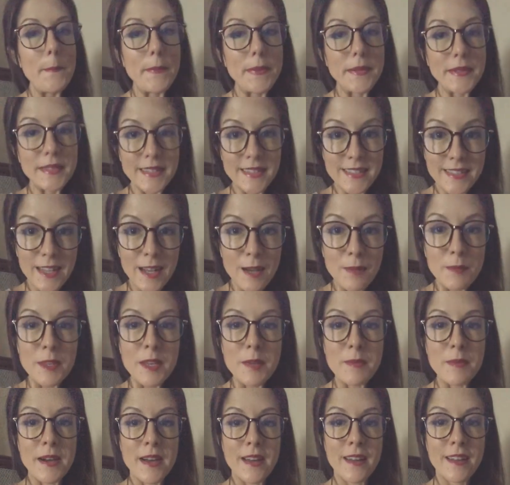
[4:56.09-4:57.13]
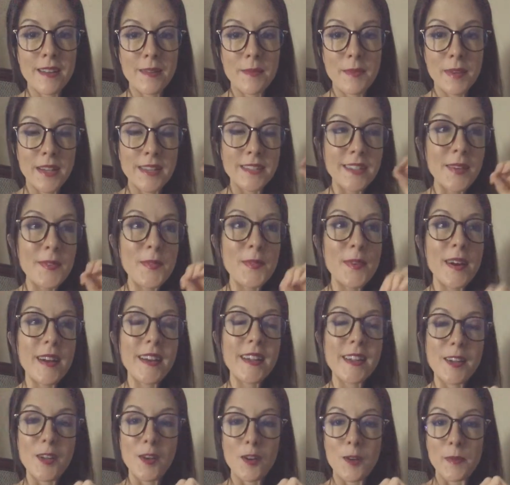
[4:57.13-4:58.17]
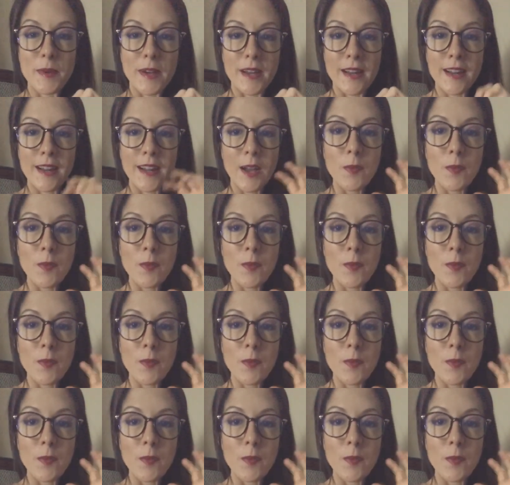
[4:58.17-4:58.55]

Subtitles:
please tell me about it because I want to know about it.